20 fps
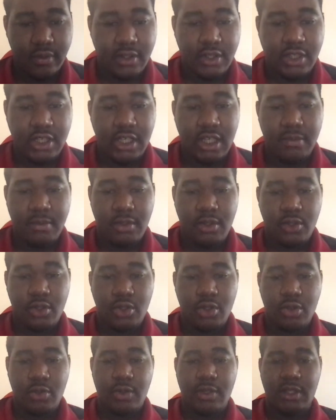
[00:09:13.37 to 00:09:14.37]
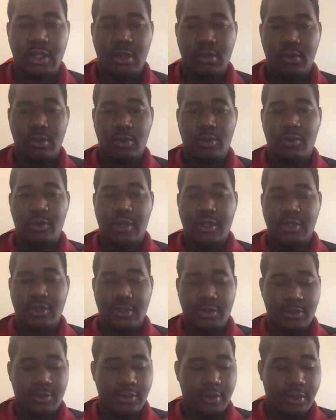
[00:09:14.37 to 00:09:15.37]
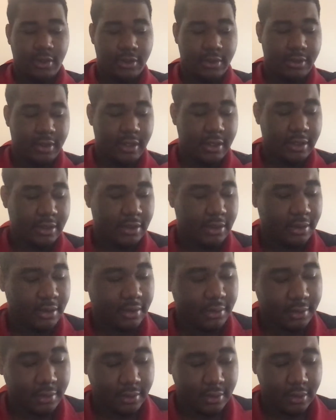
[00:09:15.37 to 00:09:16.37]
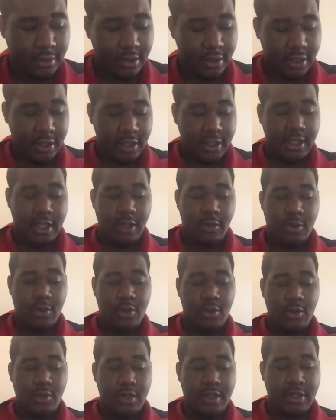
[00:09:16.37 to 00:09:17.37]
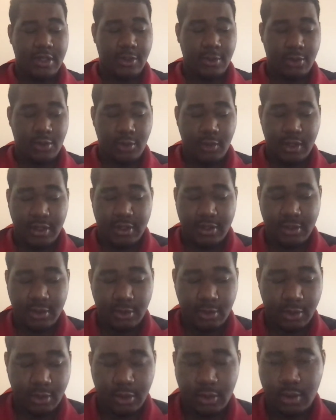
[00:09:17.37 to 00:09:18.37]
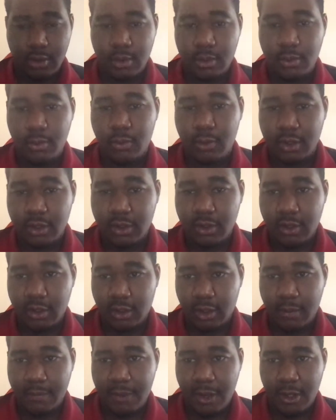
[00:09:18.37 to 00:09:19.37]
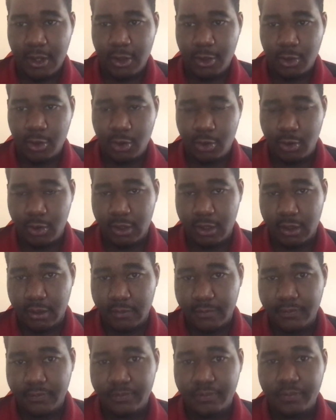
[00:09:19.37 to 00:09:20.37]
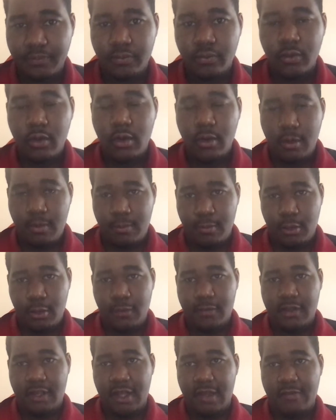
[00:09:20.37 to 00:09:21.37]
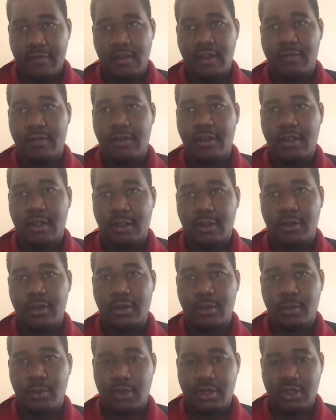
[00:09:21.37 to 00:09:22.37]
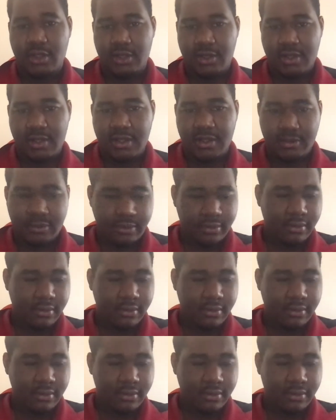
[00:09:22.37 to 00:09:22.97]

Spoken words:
Jamie and Zoe, they were great as well, and there was no instance where one of the companions was doing more of the heavy lifting and the other was just